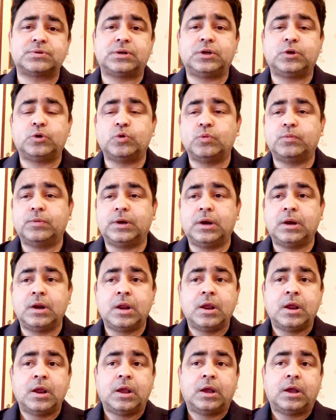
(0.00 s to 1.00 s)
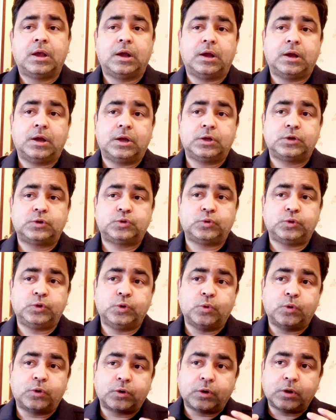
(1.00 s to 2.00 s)
renewal to
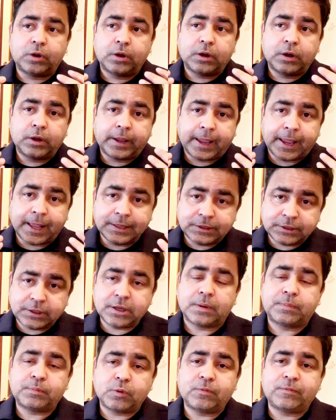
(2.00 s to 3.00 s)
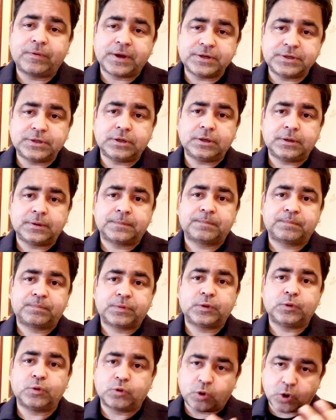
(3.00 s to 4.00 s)
your healthcare provider,
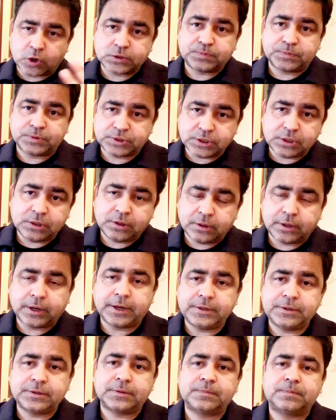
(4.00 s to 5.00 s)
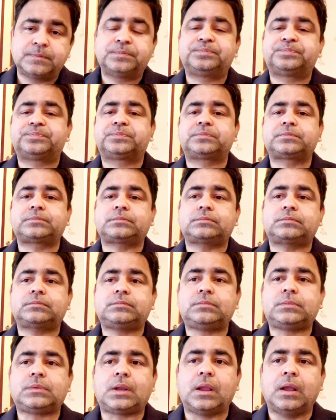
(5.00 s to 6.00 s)
your hospital, right?
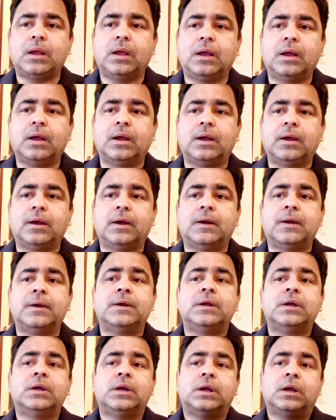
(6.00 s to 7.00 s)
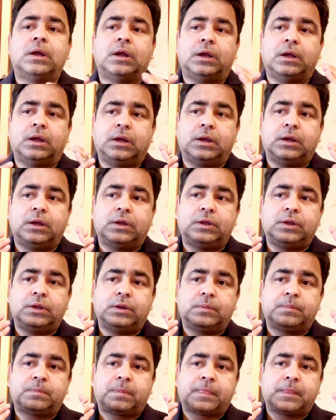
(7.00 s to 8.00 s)
Uh, uh,
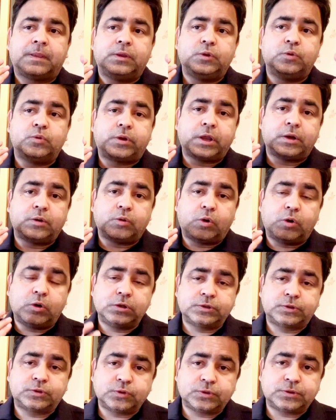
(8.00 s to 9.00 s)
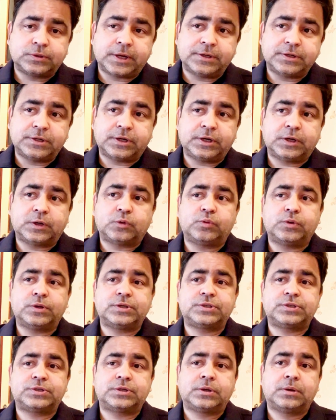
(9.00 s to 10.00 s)
you can also send a
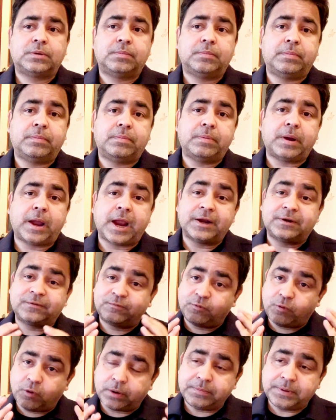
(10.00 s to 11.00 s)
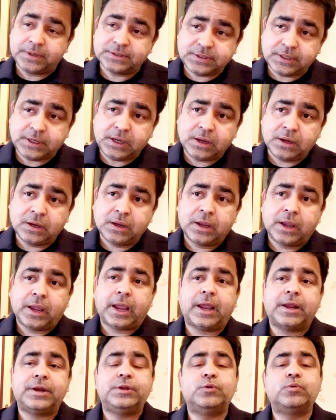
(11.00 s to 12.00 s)
request at pharmacy,
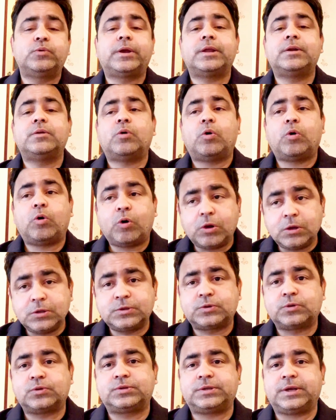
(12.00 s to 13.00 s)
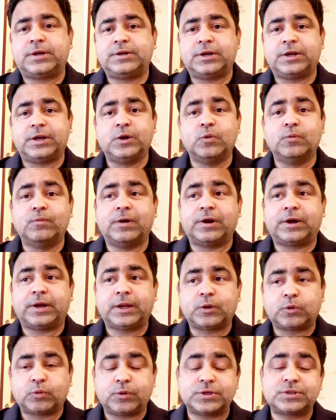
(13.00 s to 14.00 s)
and you can also send a renewal
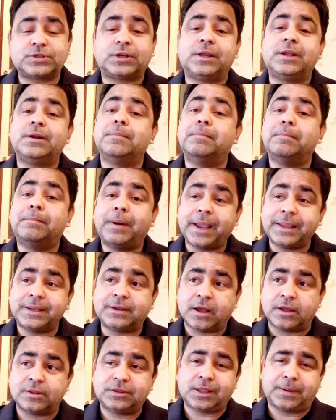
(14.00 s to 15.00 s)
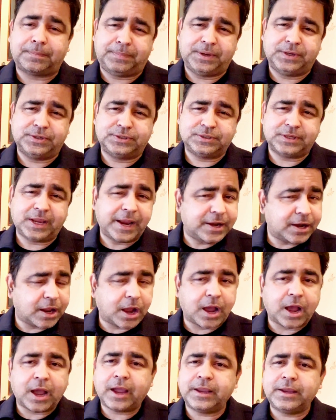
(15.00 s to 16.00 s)
request in My Kanta page. And
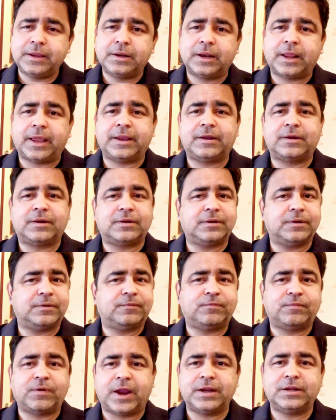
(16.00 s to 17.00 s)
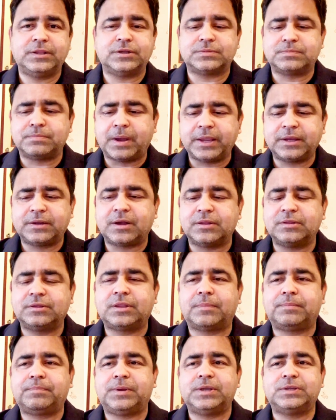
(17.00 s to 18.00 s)
I find this My
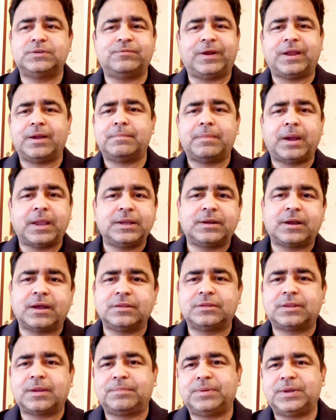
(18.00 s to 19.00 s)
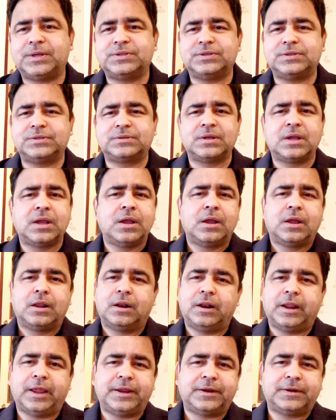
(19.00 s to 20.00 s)
Kanta page via My Kanta page is
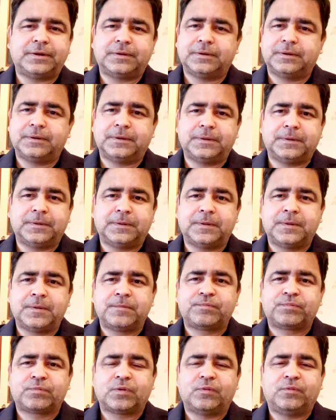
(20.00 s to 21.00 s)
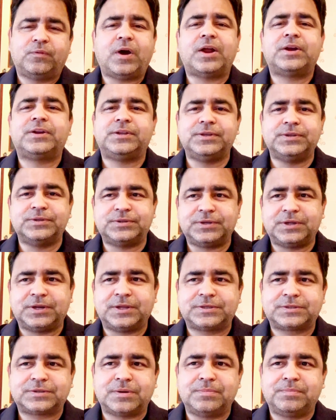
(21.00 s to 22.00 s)
like far easier
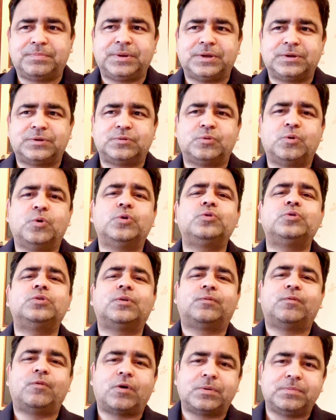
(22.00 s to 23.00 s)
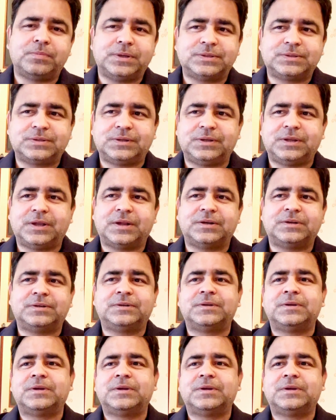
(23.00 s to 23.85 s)
as compared to go to the pharmacy and